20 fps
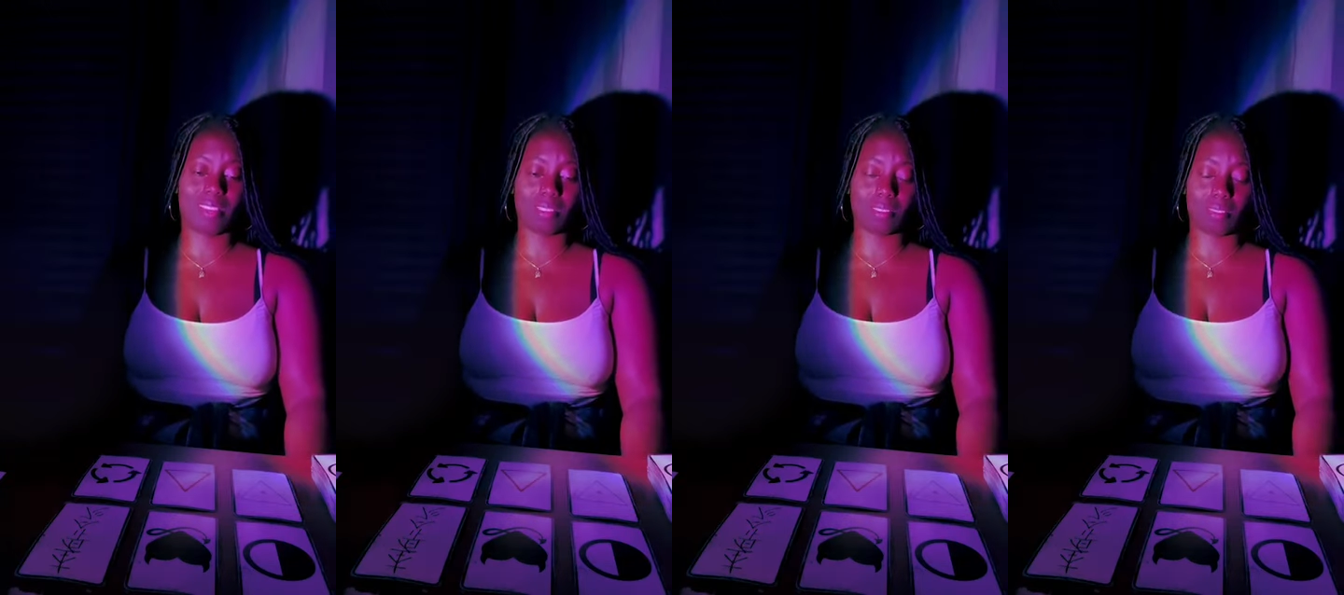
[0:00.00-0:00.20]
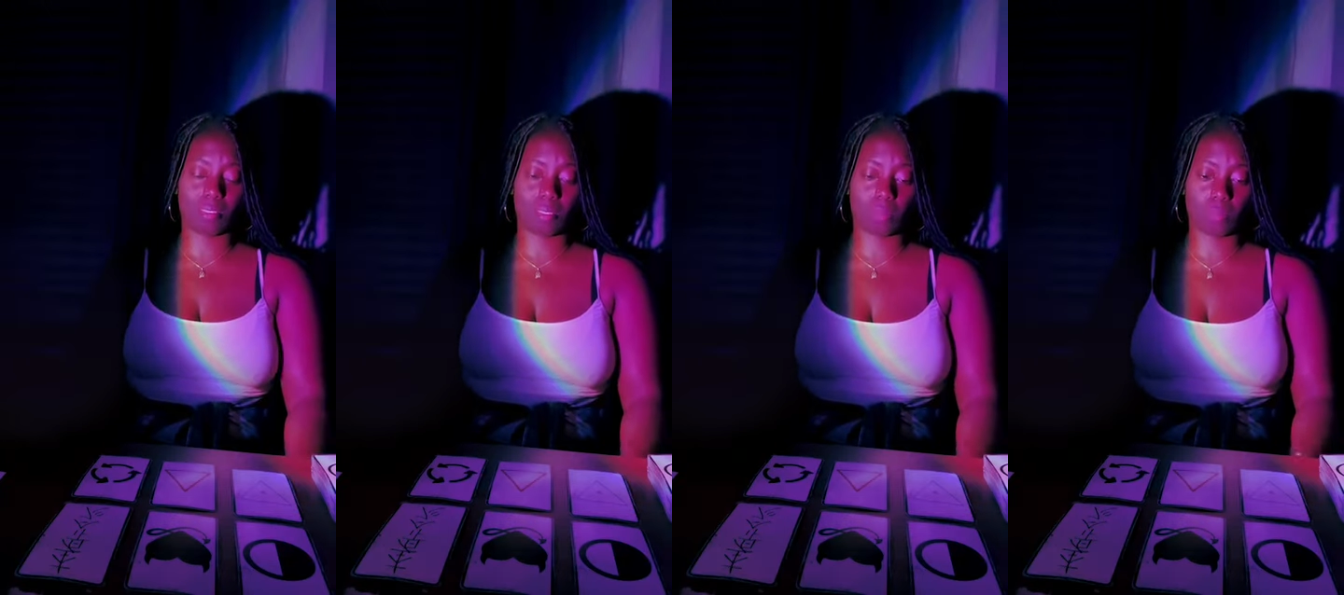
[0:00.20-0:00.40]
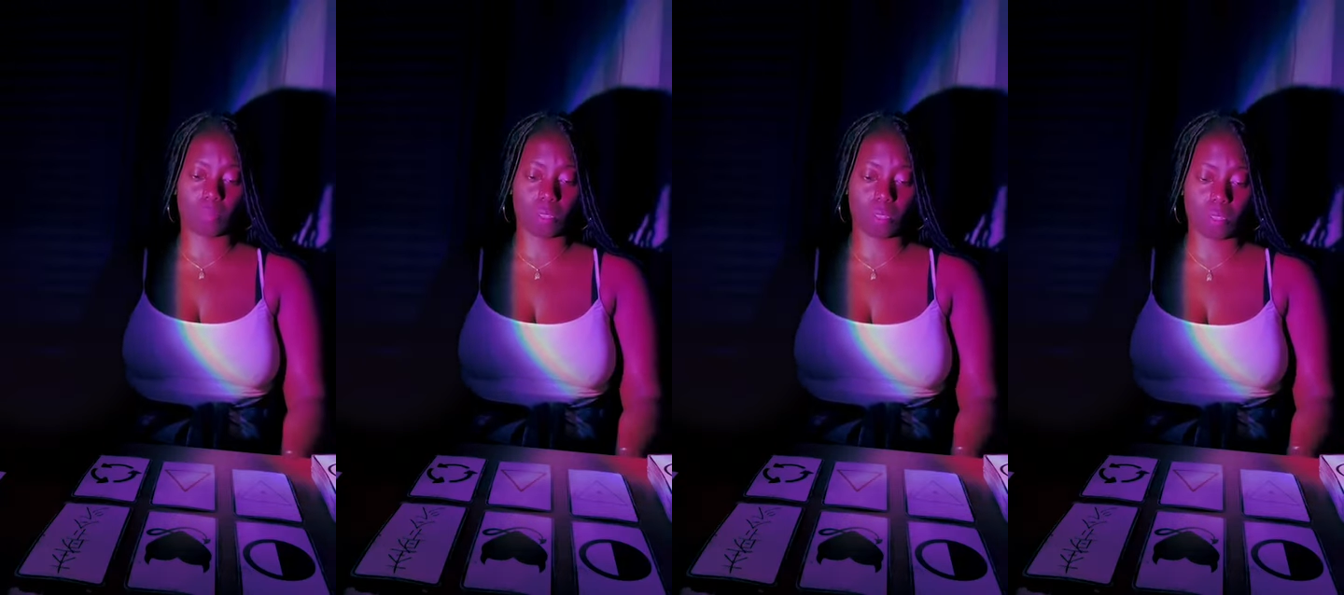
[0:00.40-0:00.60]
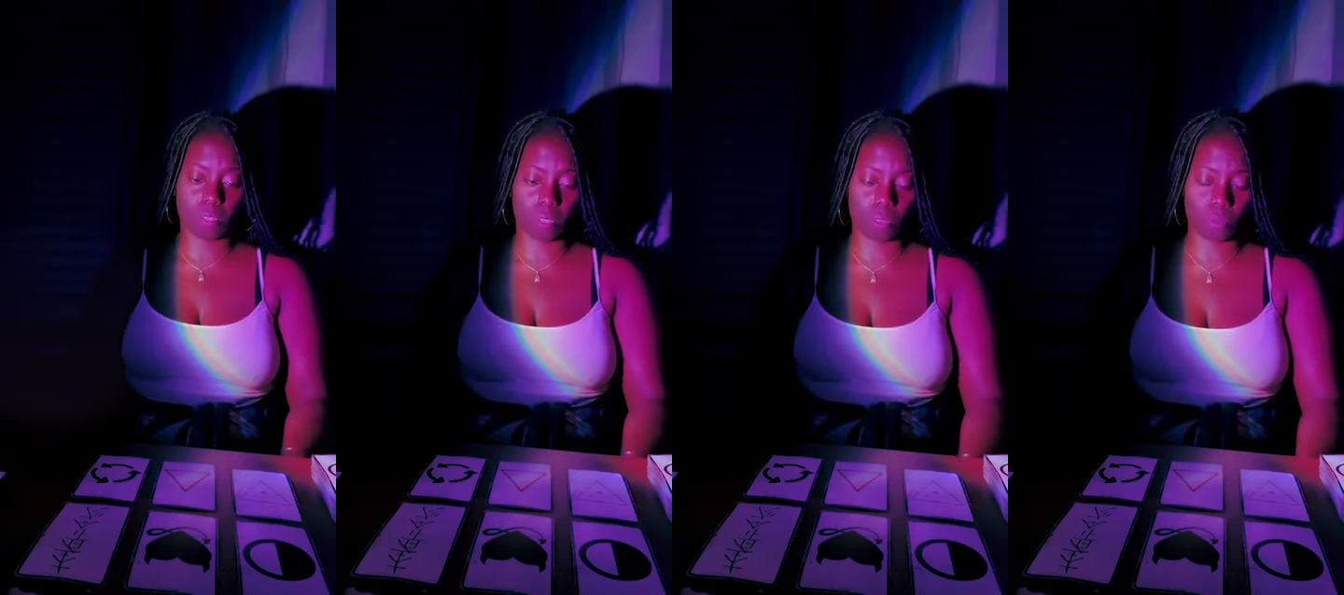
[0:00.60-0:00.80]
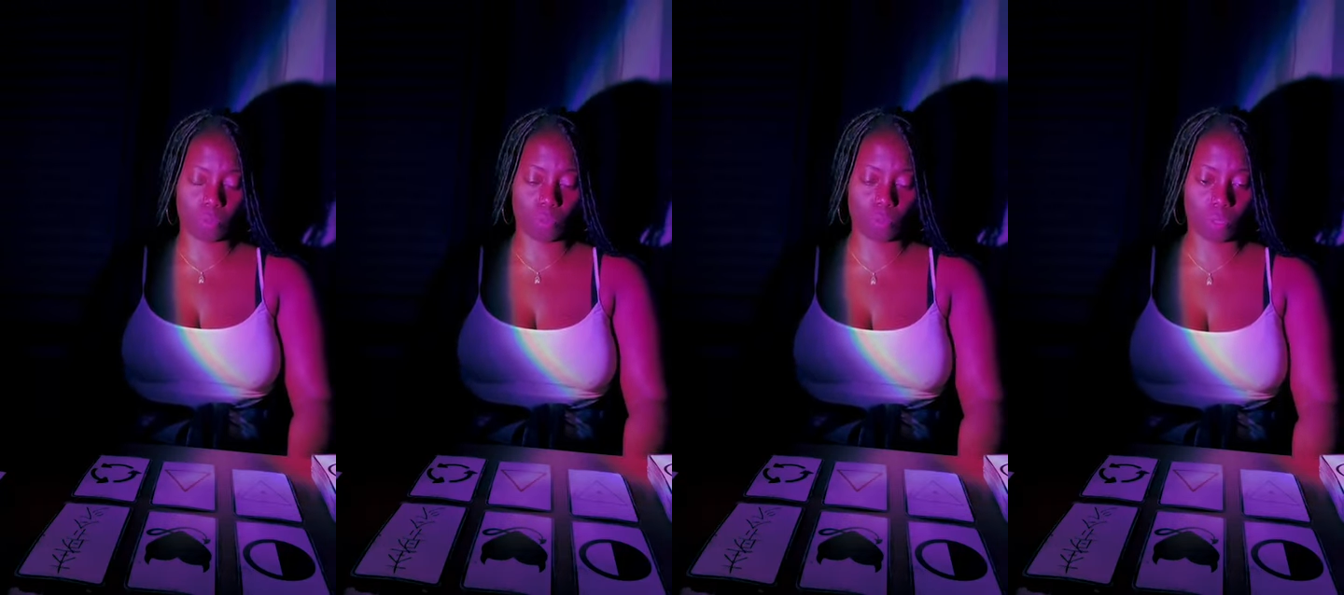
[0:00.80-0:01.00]
eat something
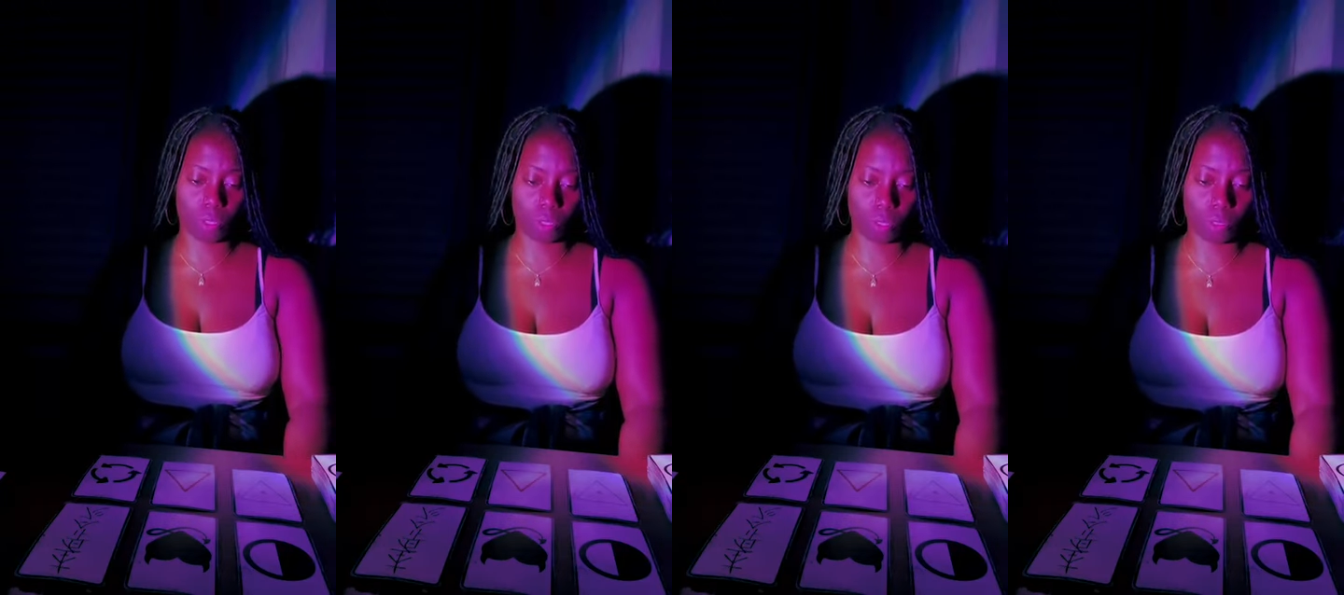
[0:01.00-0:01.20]
anymore,